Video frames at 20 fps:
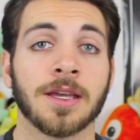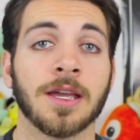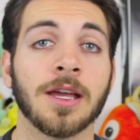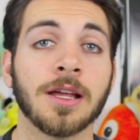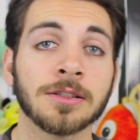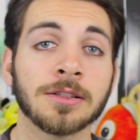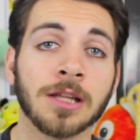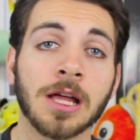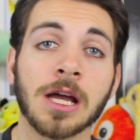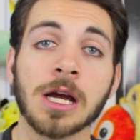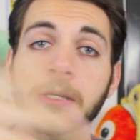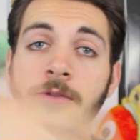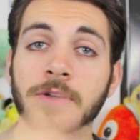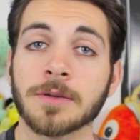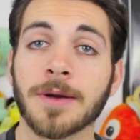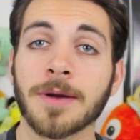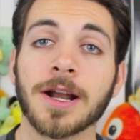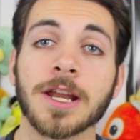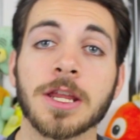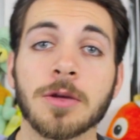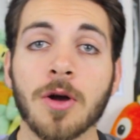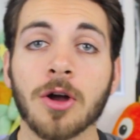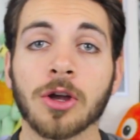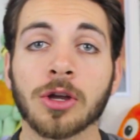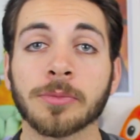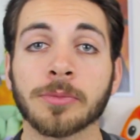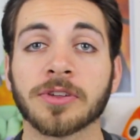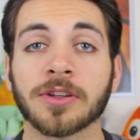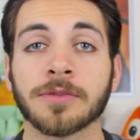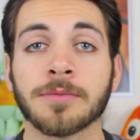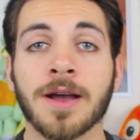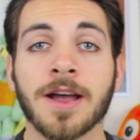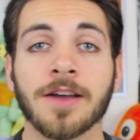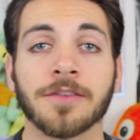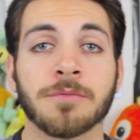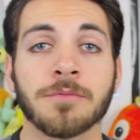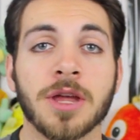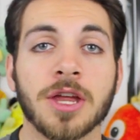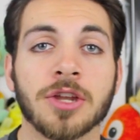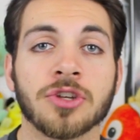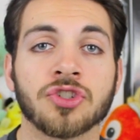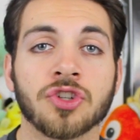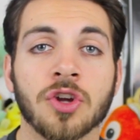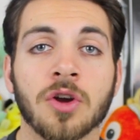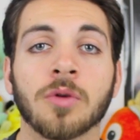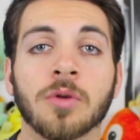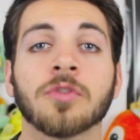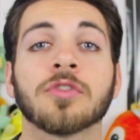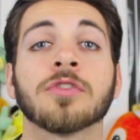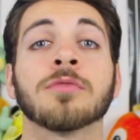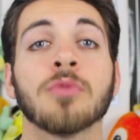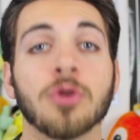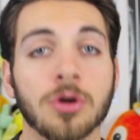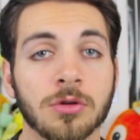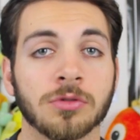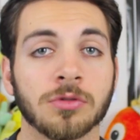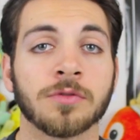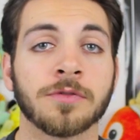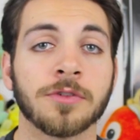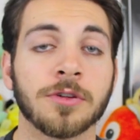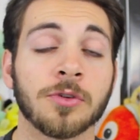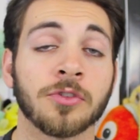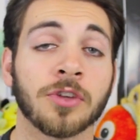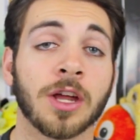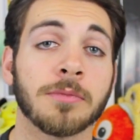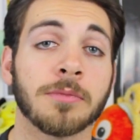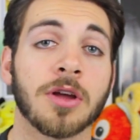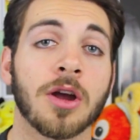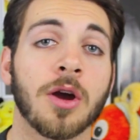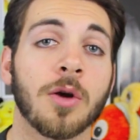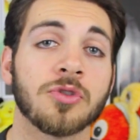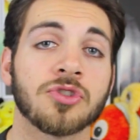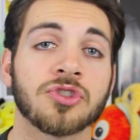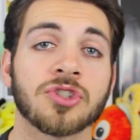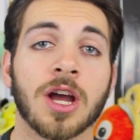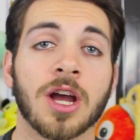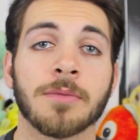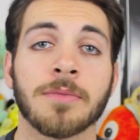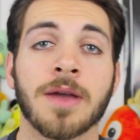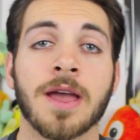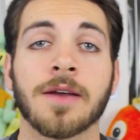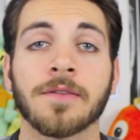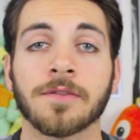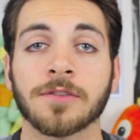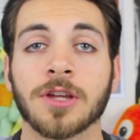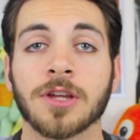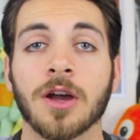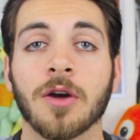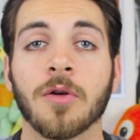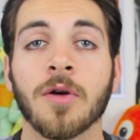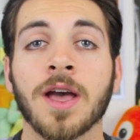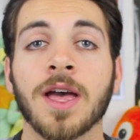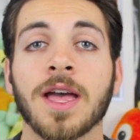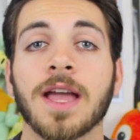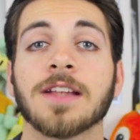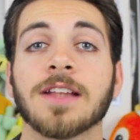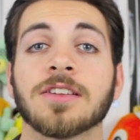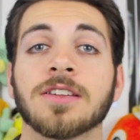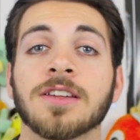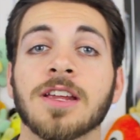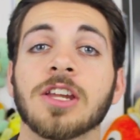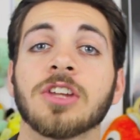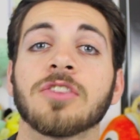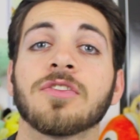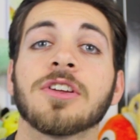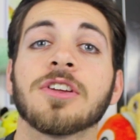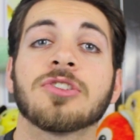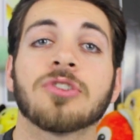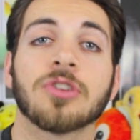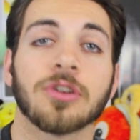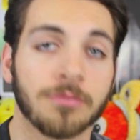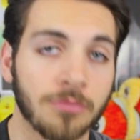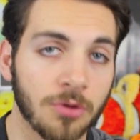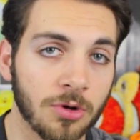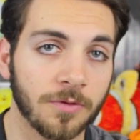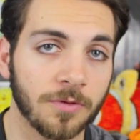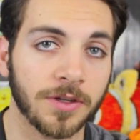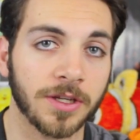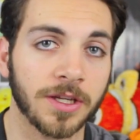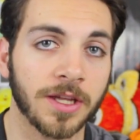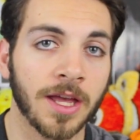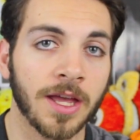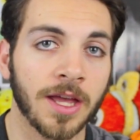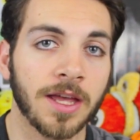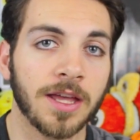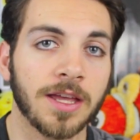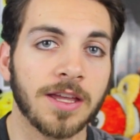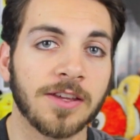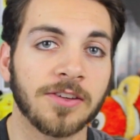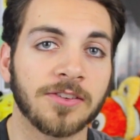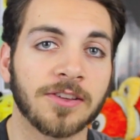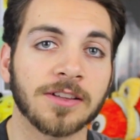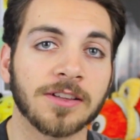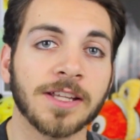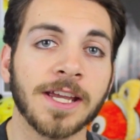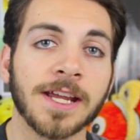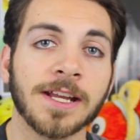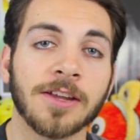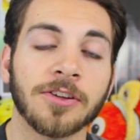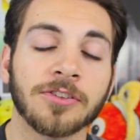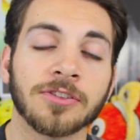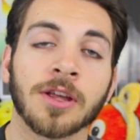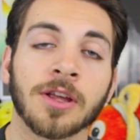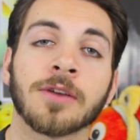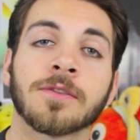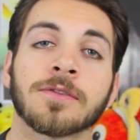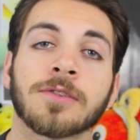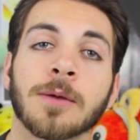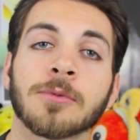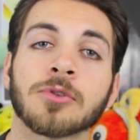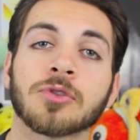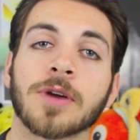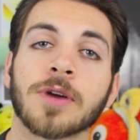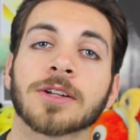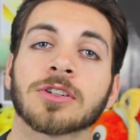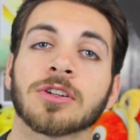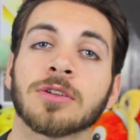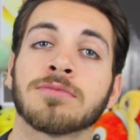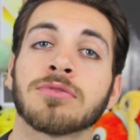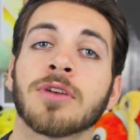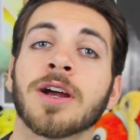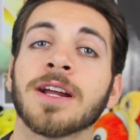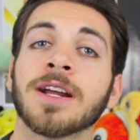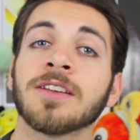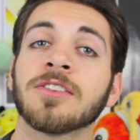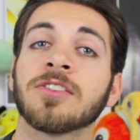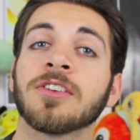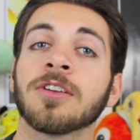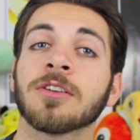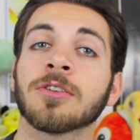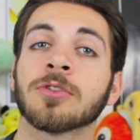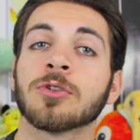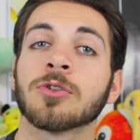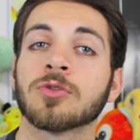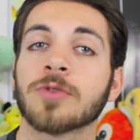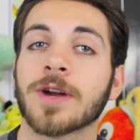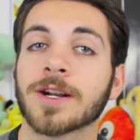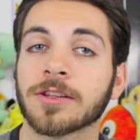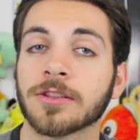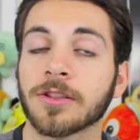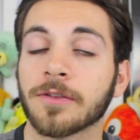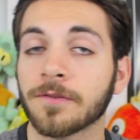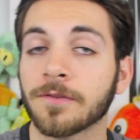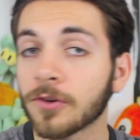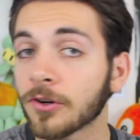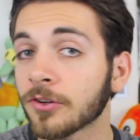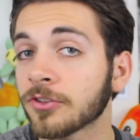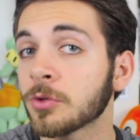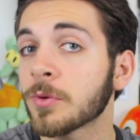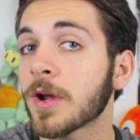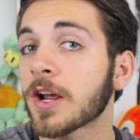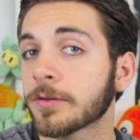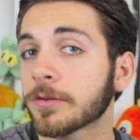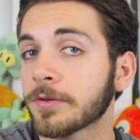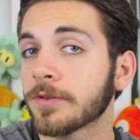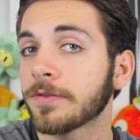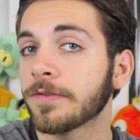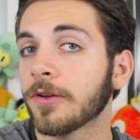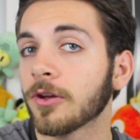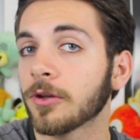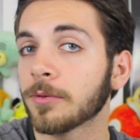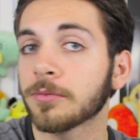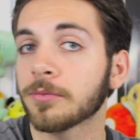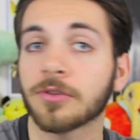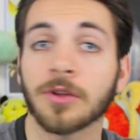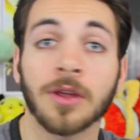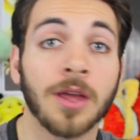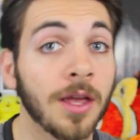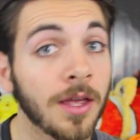Hello everybody, welcome to MaffmanJones Movie Reviews. I'm your host, John Maffio, and today's featured movie is the latest from director Bryan Singer, who directed the first two X-Men films,